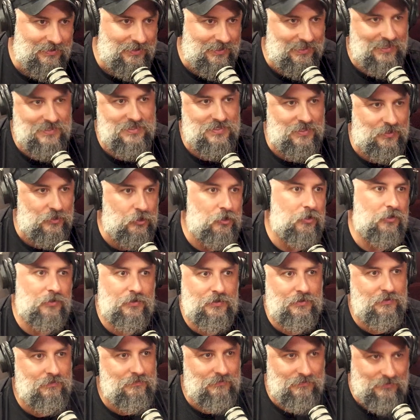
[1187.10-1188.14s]
I guess it
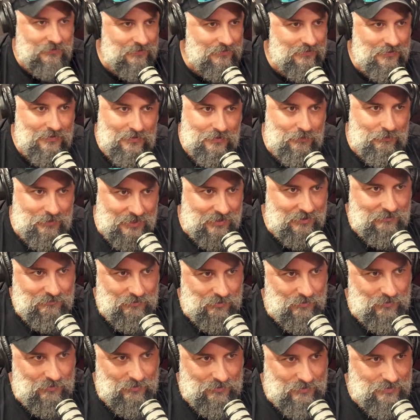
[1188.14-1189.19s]
could, depending
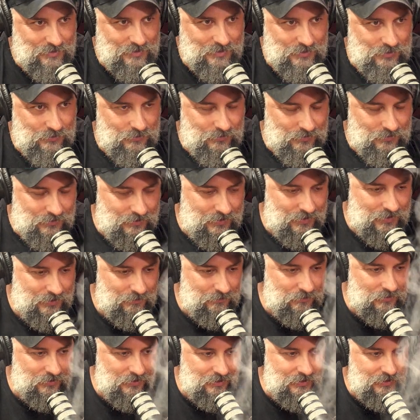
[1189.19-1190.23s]
if you're allergic to it or
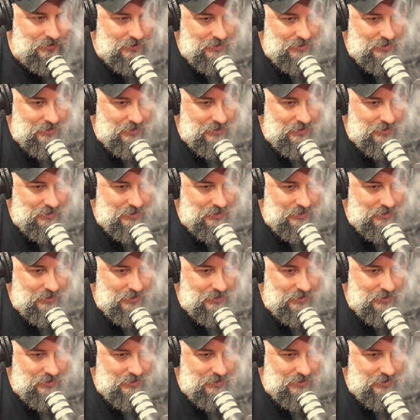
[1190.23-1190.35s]
not. But